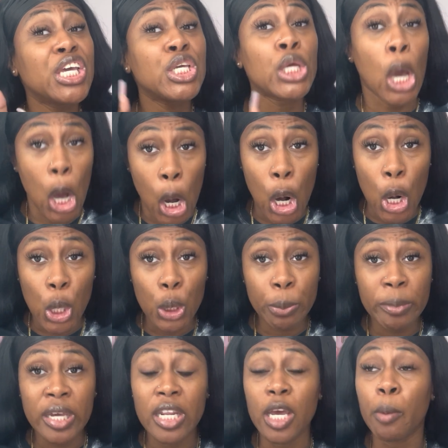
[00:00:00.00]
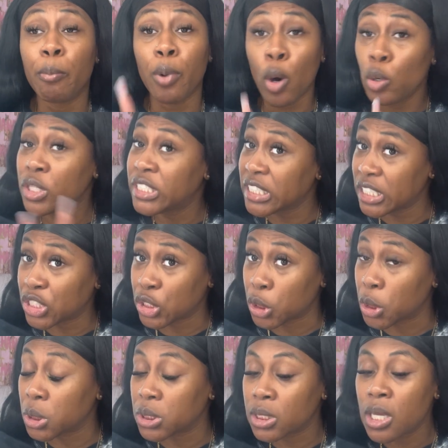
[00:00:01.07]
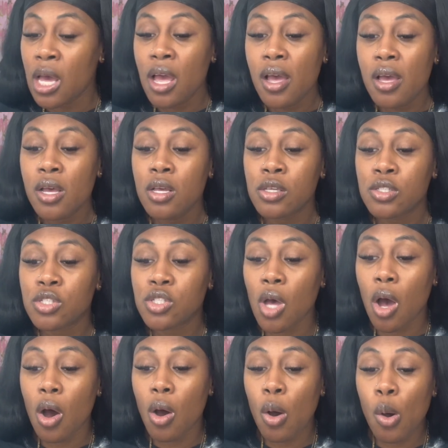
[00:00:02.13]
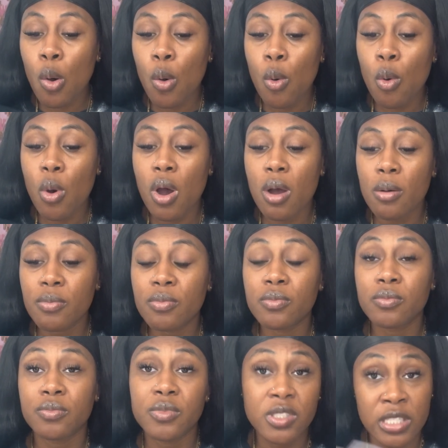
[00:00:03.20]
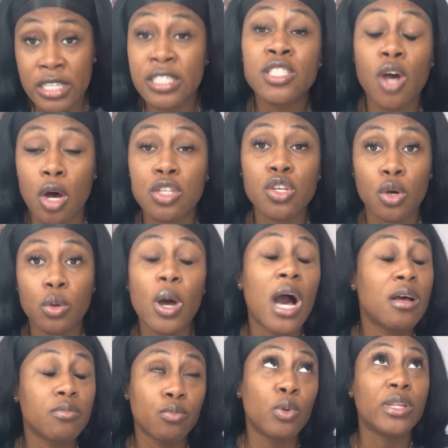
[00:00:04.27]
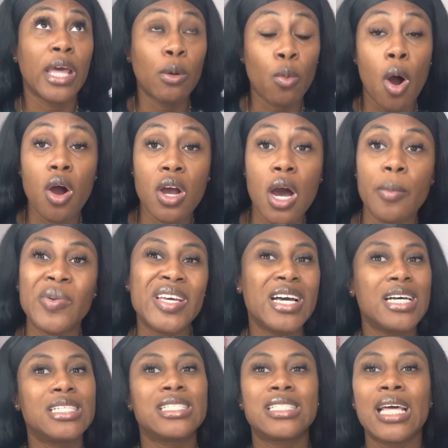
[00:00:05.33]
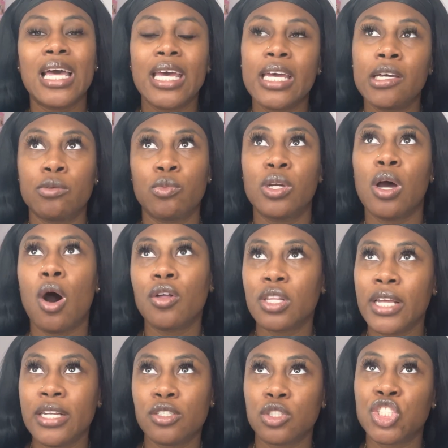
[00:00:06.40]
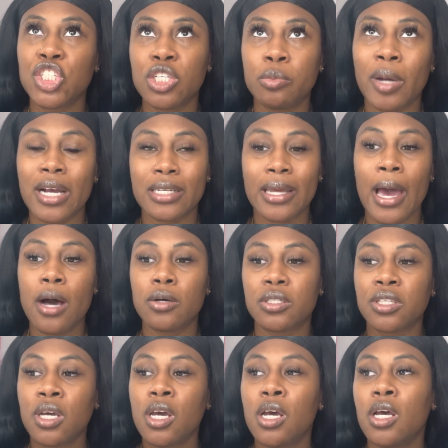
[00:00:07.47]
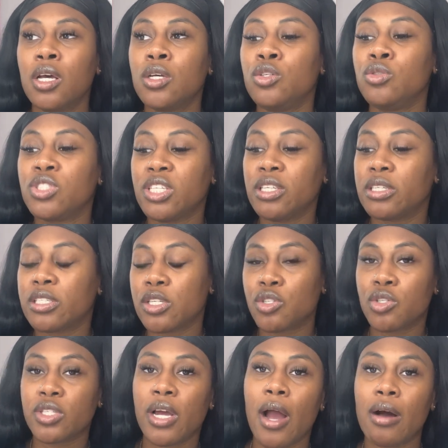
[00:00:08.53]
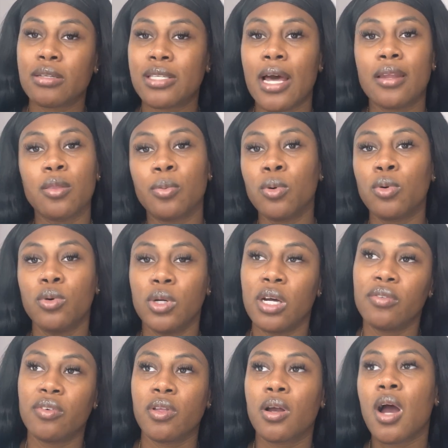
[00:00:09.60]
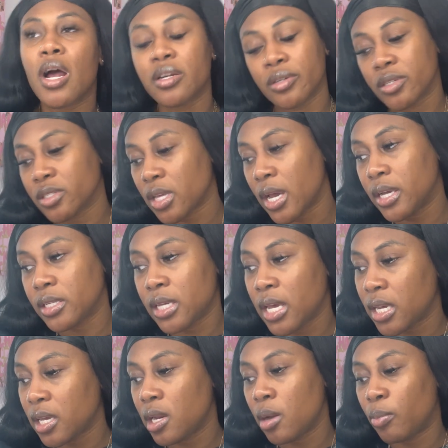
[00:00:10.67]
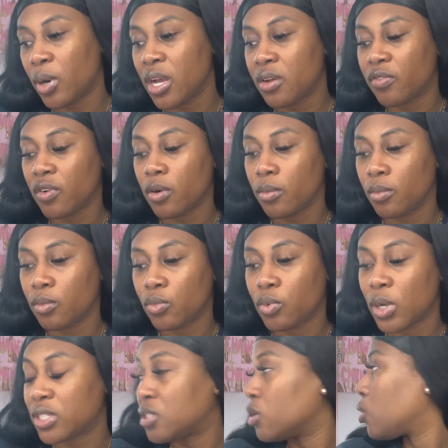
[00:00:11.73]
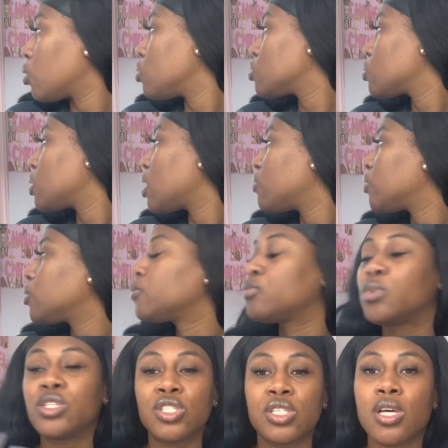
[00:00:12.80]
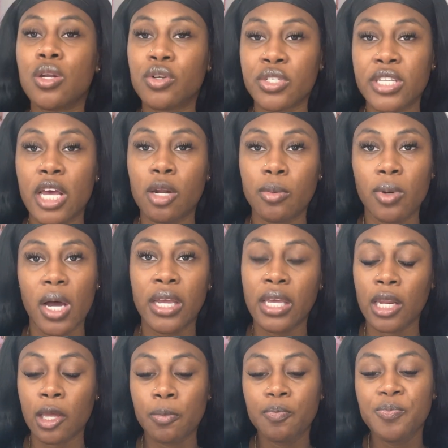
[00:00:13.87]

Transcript: y'all, meaning both sisters. So this is also when they walk up, because when all the ladies are chilling back at the house, you see the sisters there outside of the pool or whatever. They're kind of just like taking a break from the rest of the girls or whatever, which is understandable. I get it.